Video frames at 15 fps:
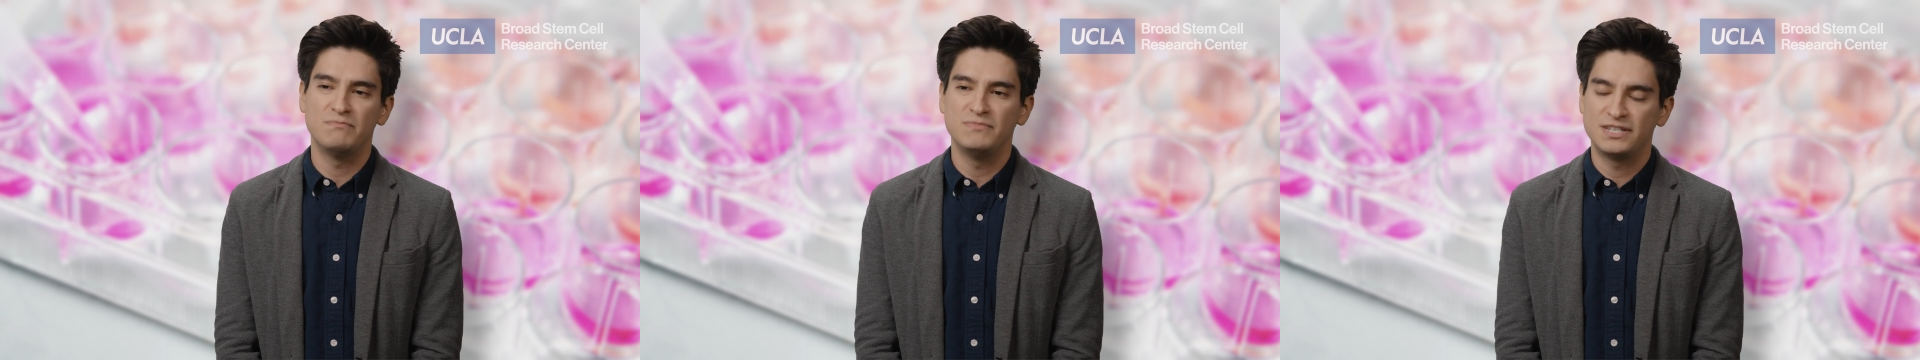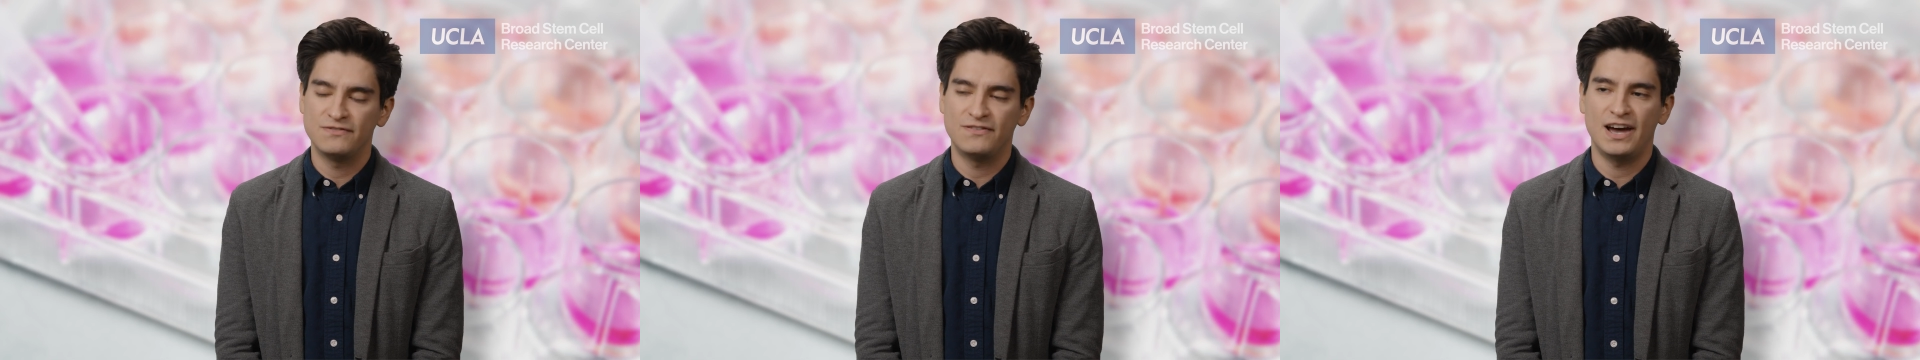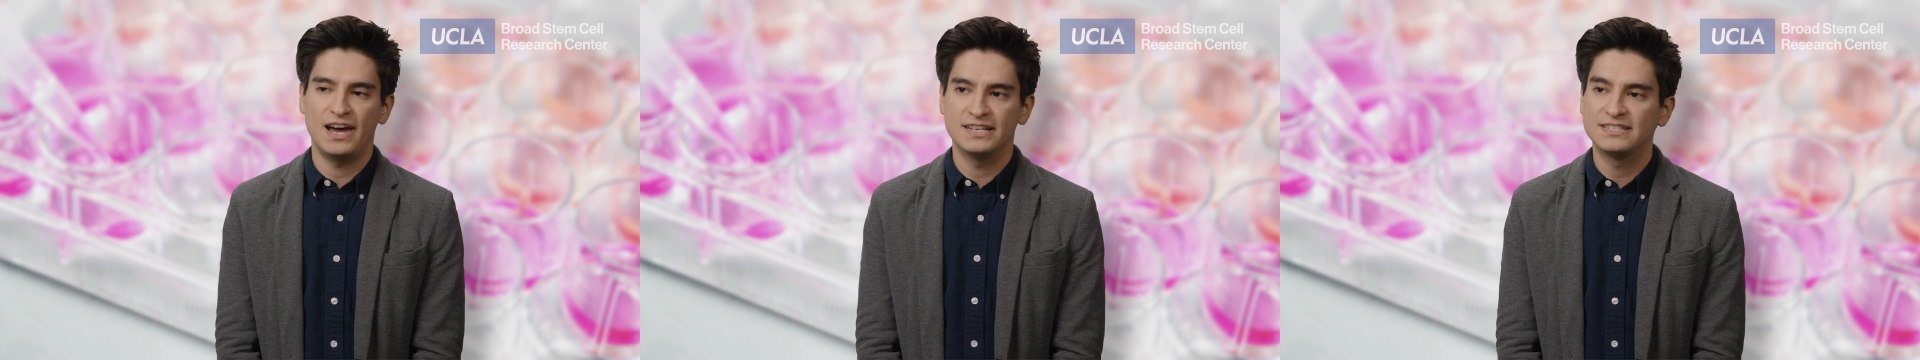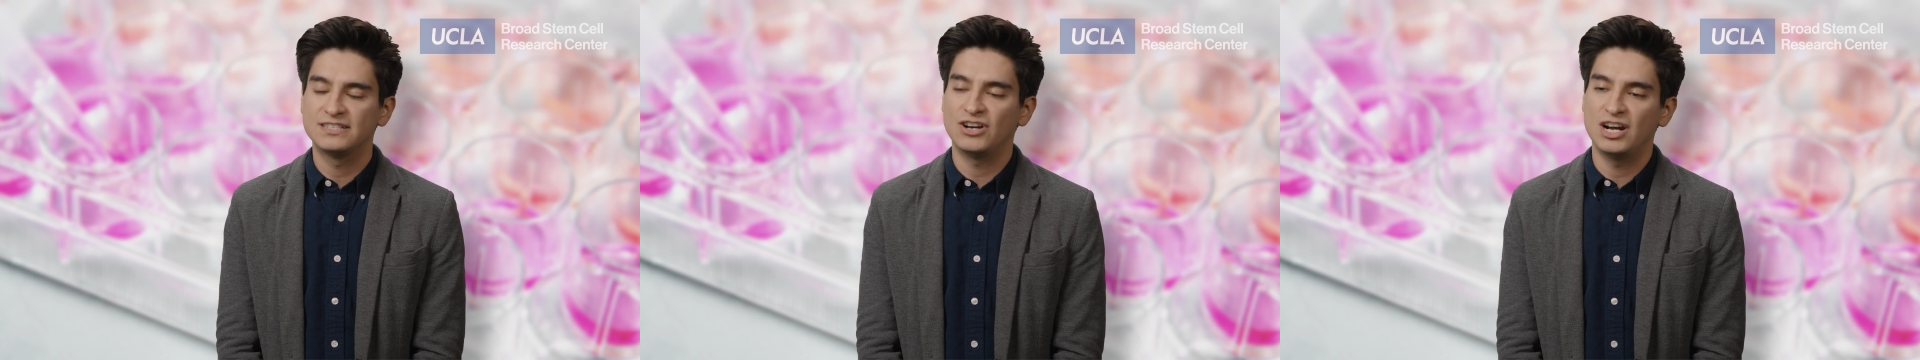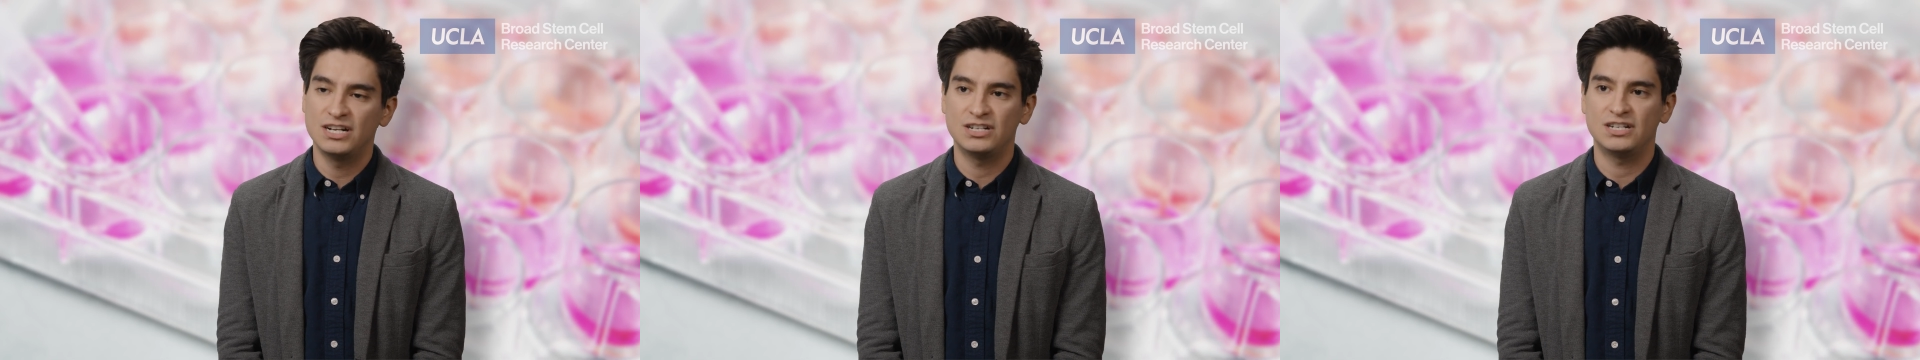devise
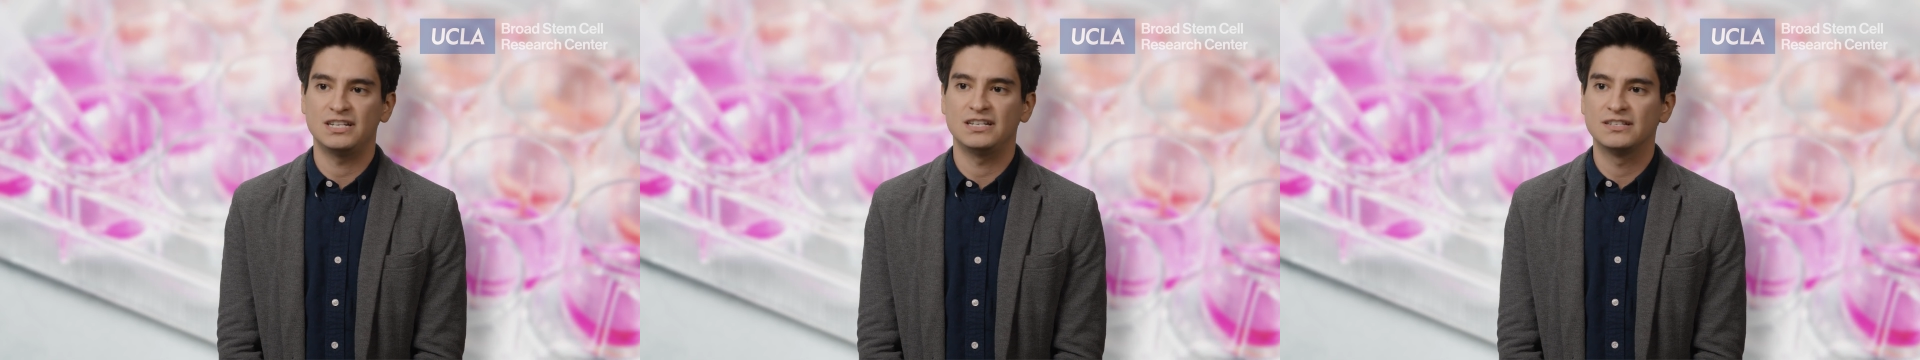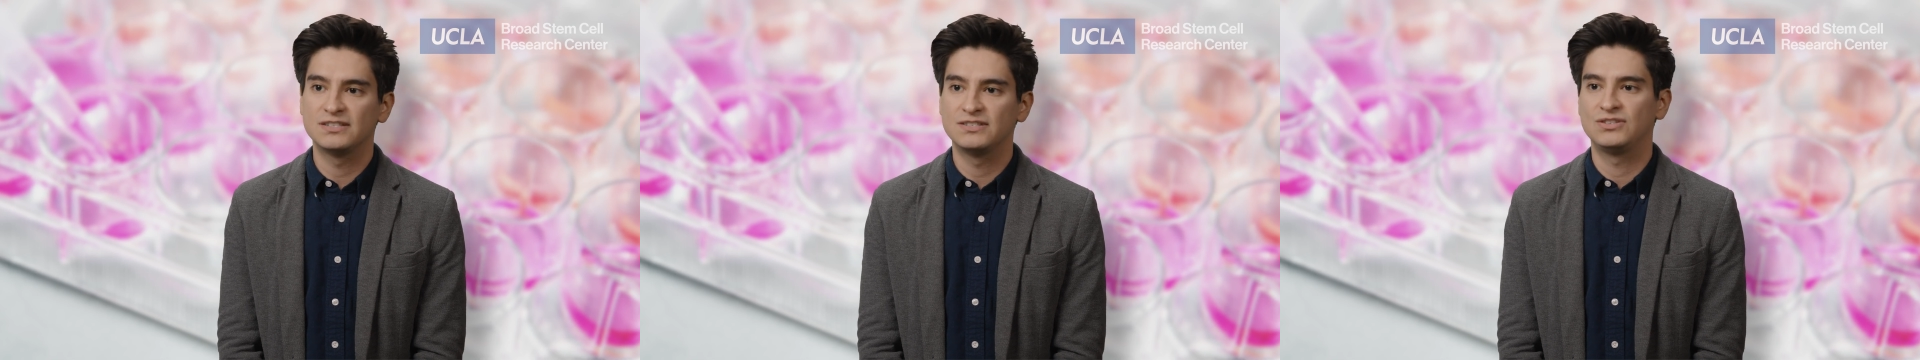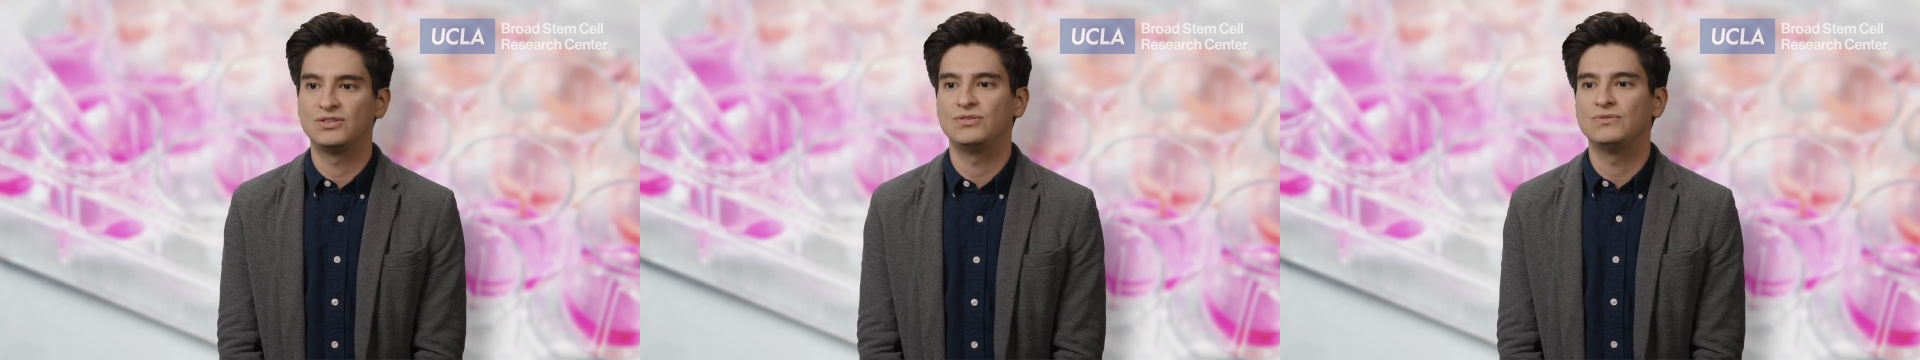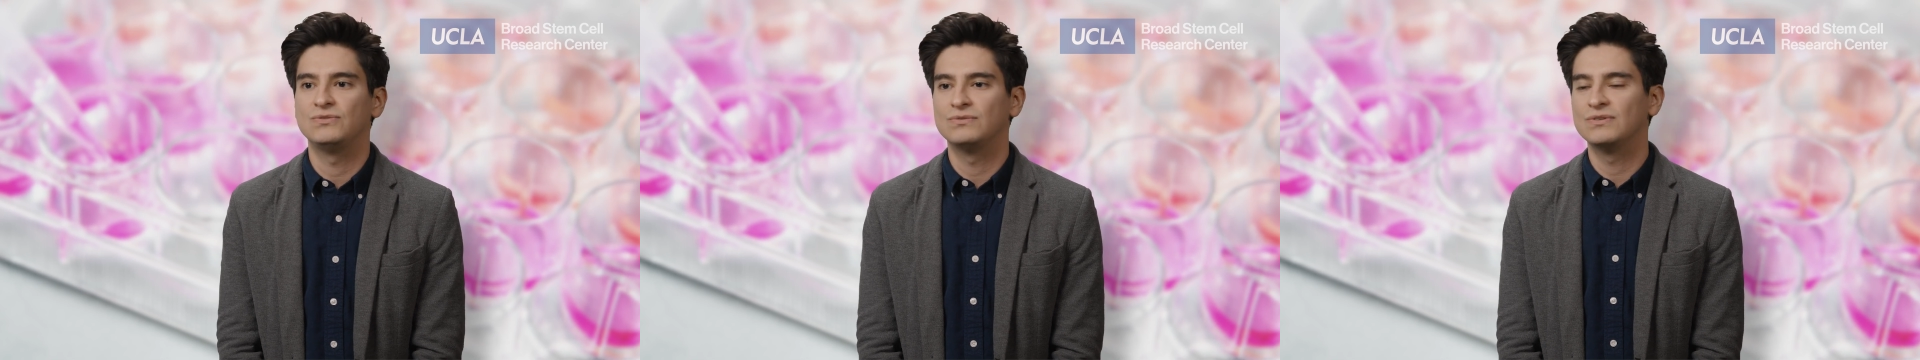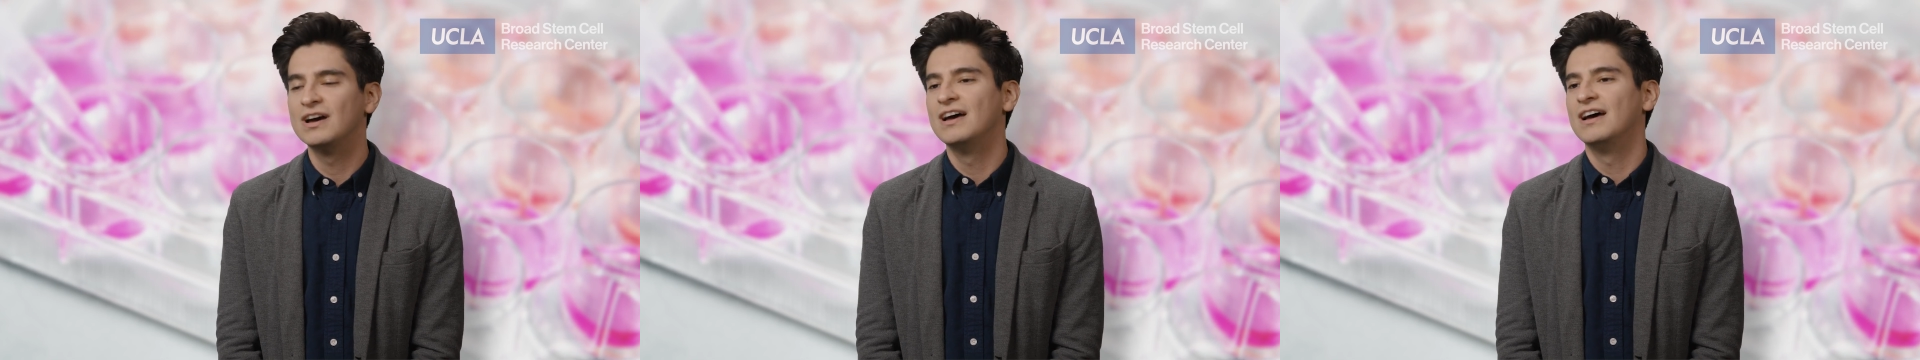strategies
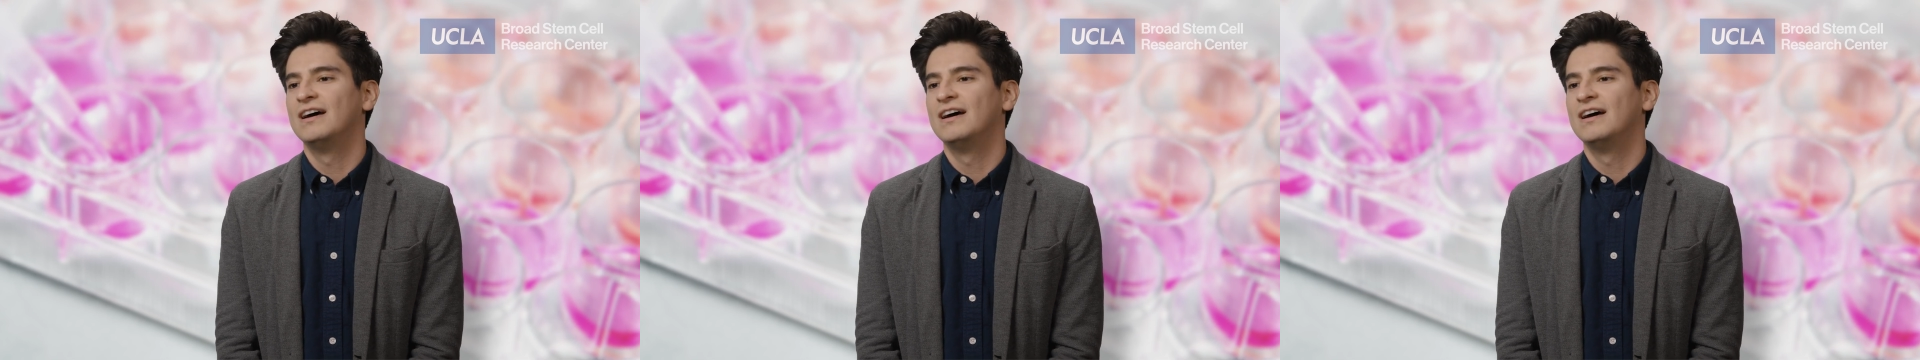to